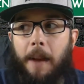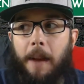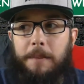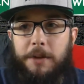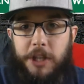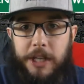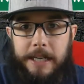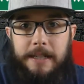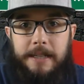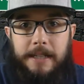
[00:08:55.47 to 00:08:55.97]

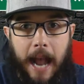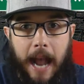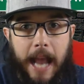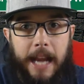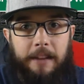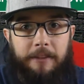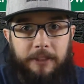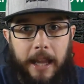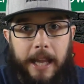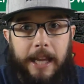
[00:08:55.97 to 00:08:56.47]
She's
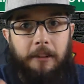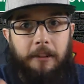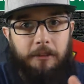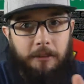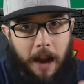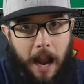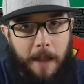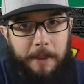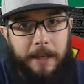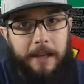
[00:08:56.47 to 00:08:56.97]
kind of like
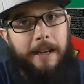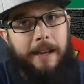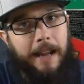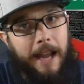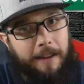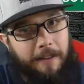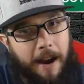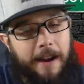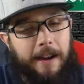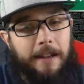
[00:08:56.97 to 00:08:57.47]
Robin, and
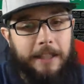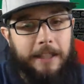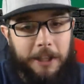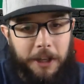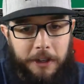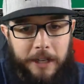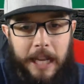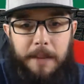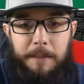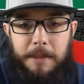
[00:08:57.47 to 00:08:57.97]
ironically,
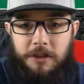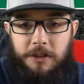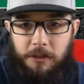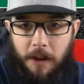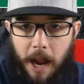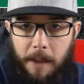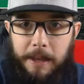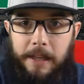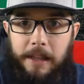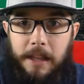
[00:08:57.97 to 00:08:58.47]
her name is
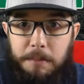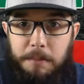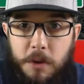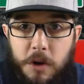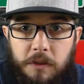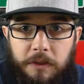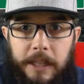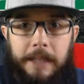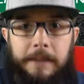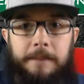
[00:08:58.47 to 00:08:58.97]
Robin in the
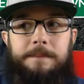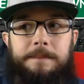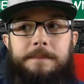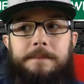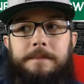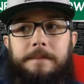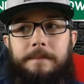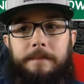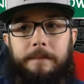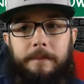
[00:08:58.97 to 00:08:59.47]
movie.
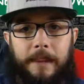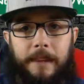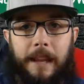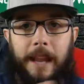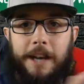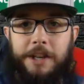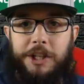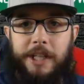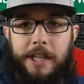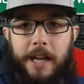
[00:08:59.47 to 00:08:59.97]

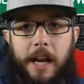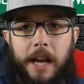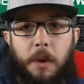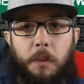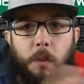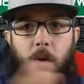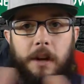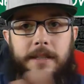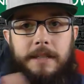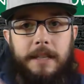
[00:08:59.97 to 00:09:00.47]
And she kind
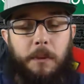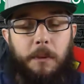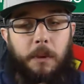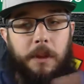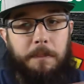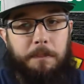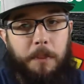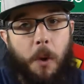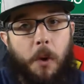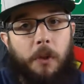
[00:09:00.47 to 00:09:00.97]
of works
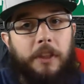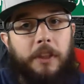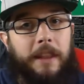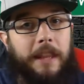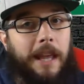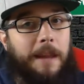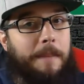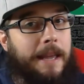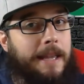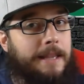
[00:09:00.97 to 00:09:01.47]
with both of
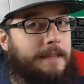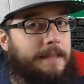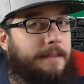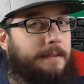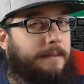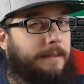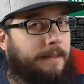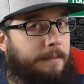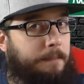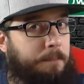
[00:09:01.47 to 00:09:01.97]
them as
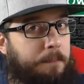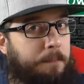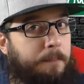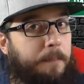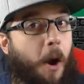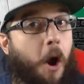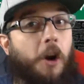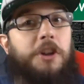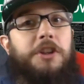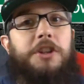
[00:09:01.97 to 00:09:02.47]

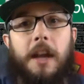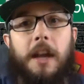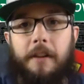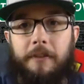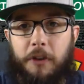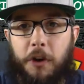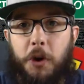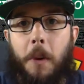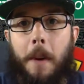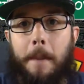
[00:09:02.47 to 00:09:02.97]
parts
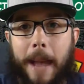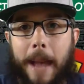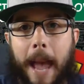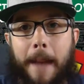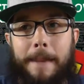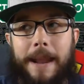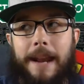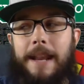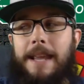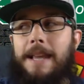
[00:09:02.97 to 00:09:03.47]
of who a
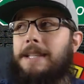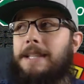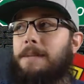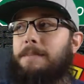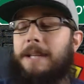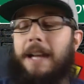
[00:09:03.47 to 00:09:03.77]
Batman is. I'm